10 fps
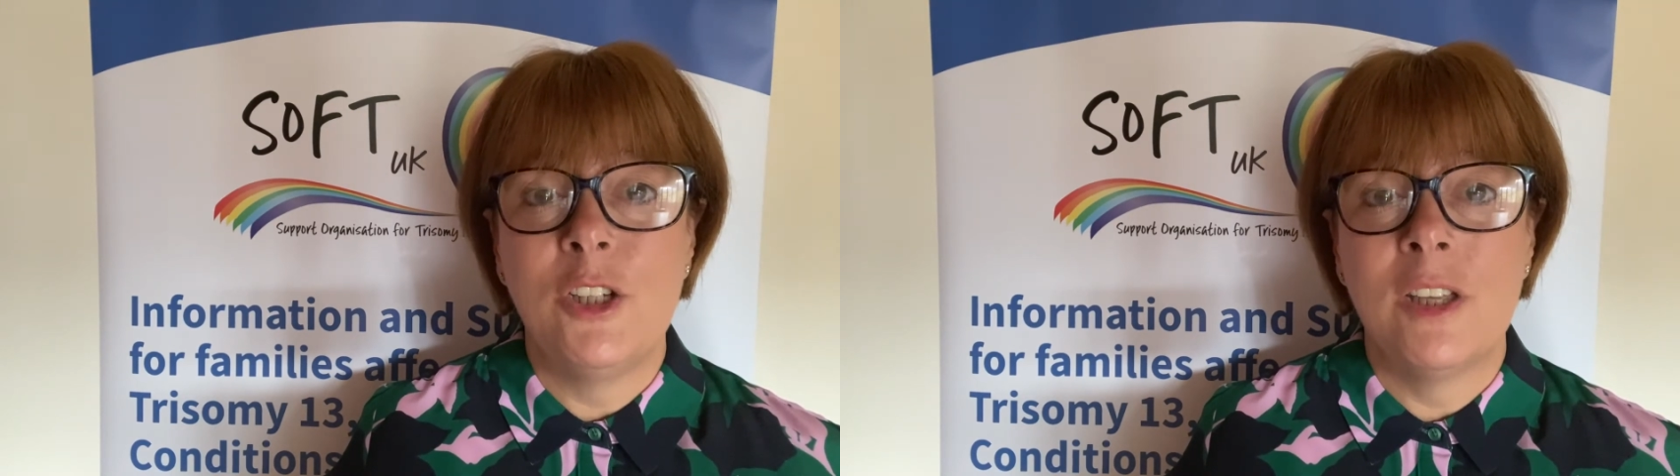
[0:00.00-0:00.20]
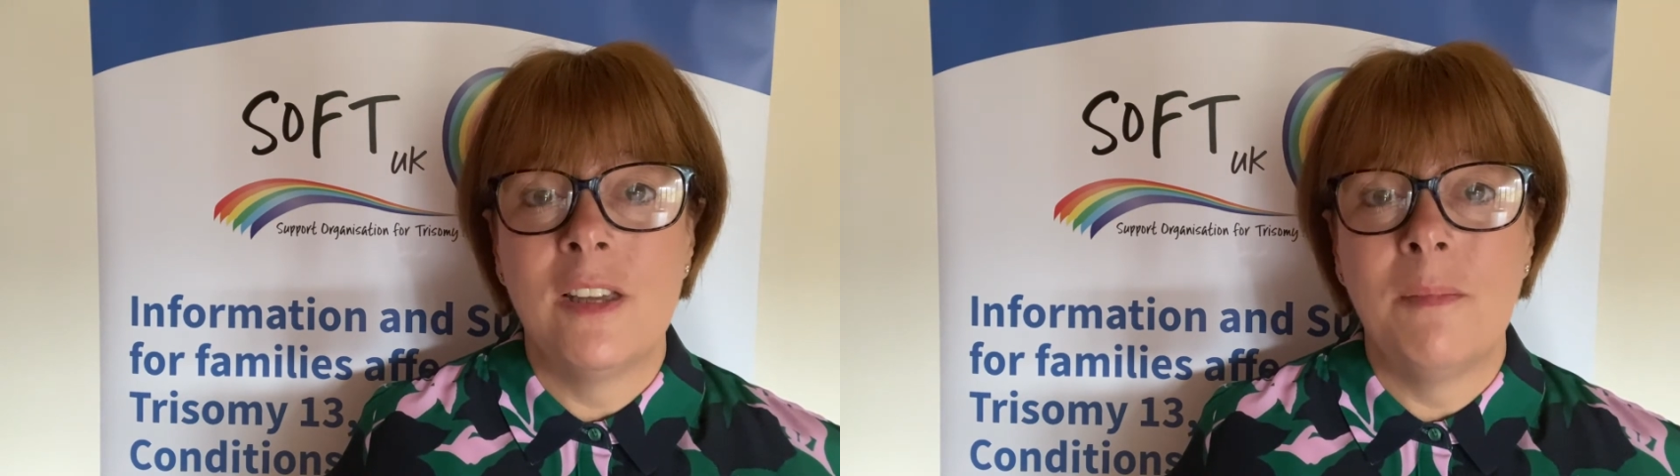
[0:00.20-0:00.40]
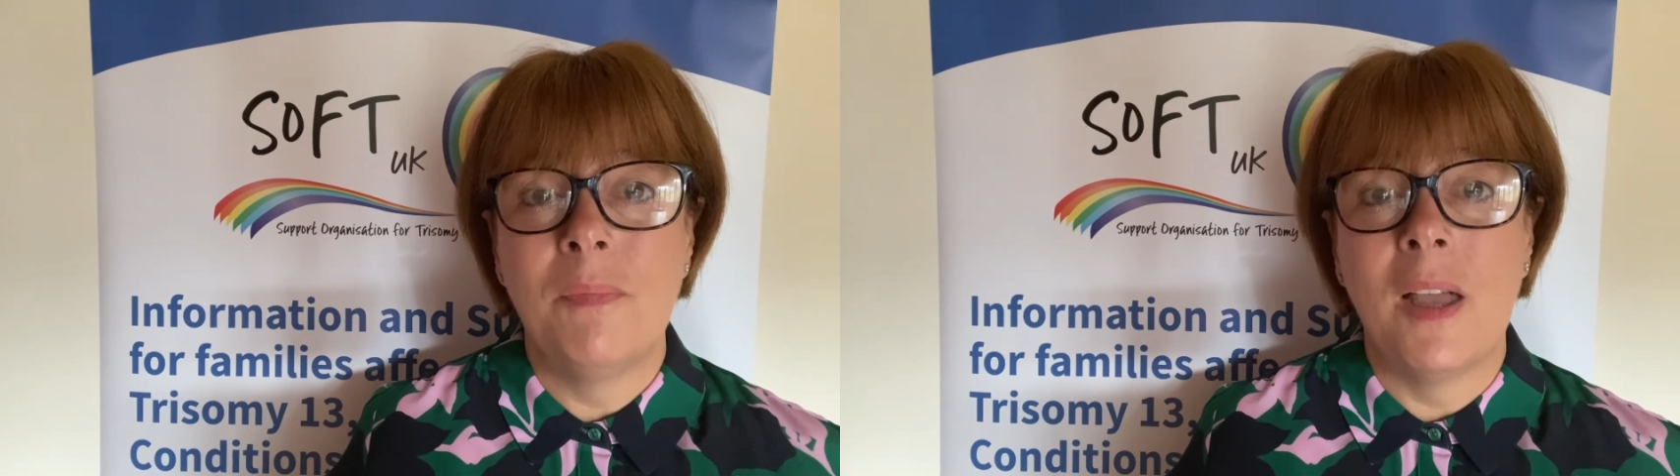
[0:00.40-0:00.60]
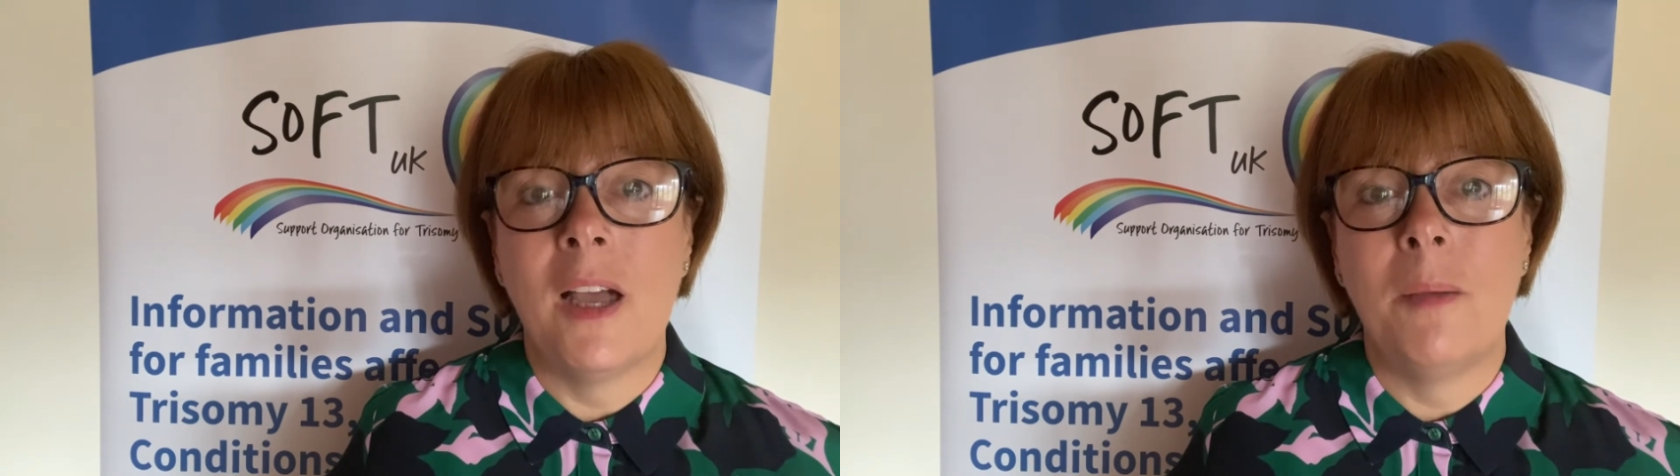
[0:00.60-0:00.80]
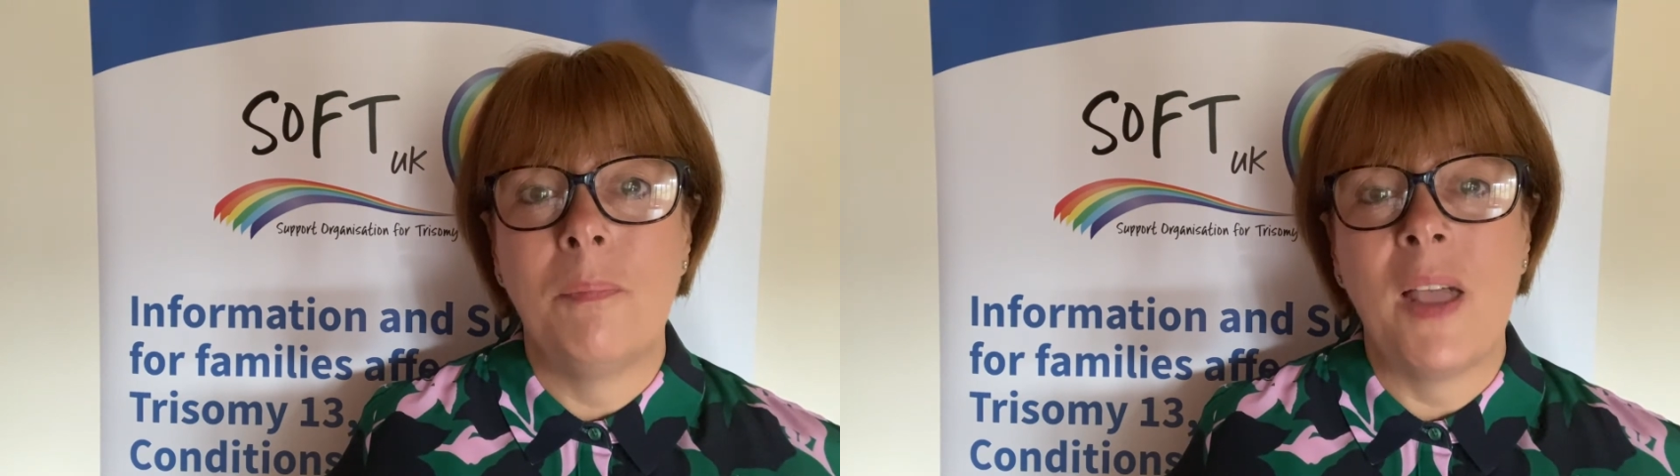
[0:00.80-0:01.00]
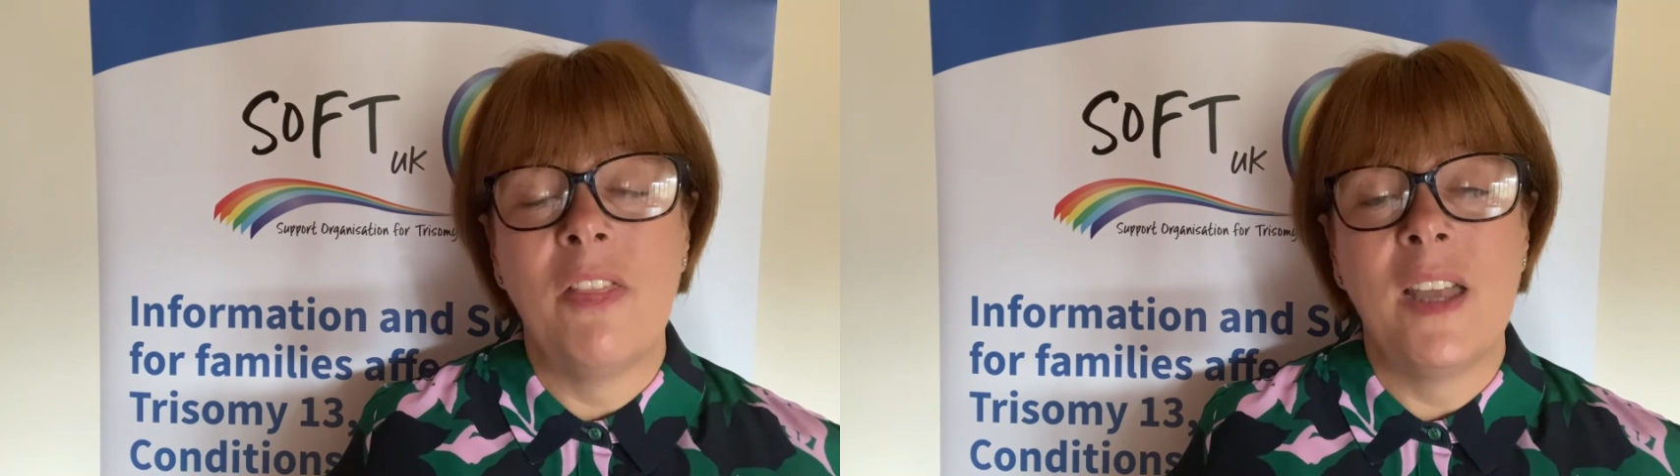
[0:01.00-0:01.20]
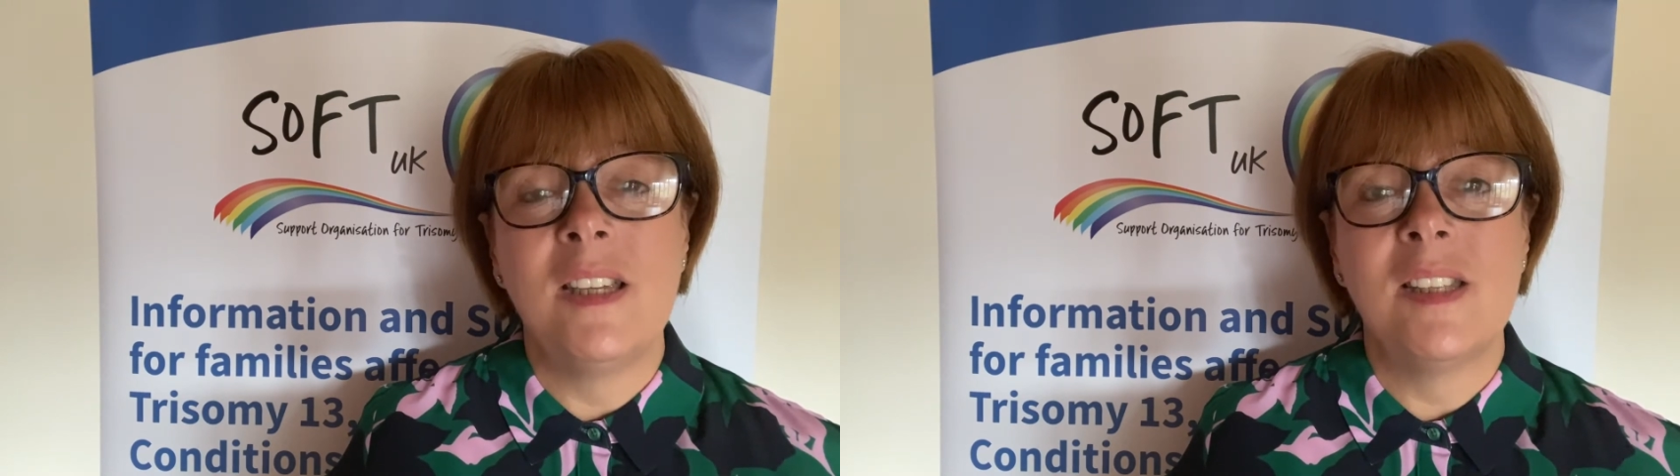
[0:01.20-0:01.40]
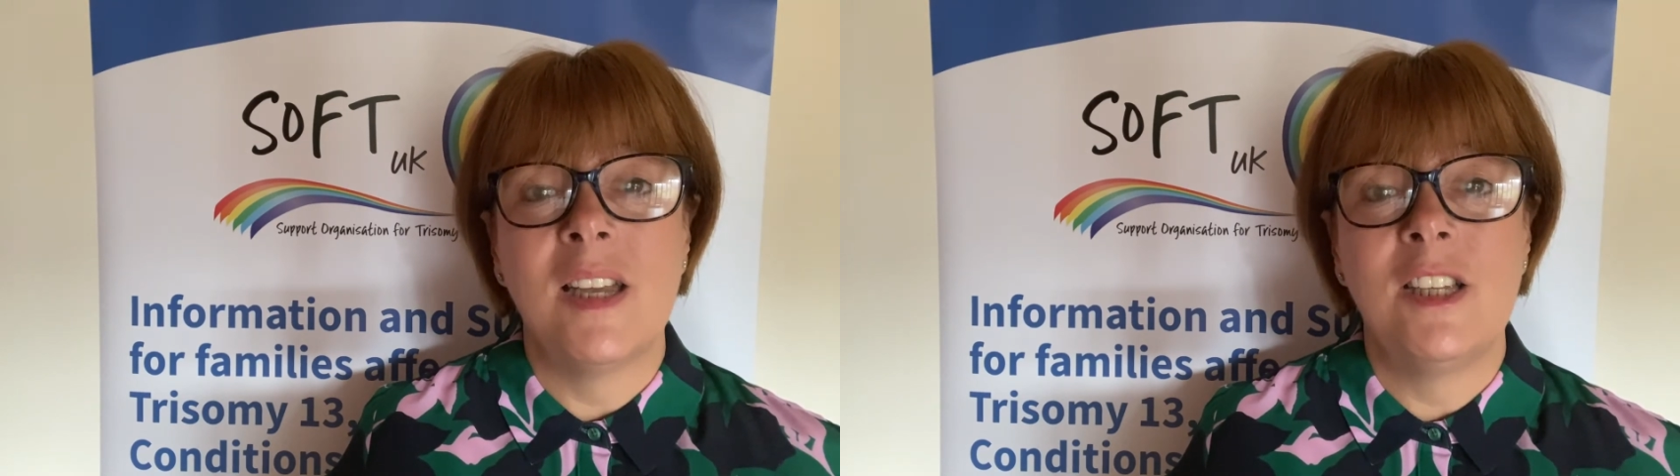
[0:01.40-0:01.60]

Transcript: other, and they decided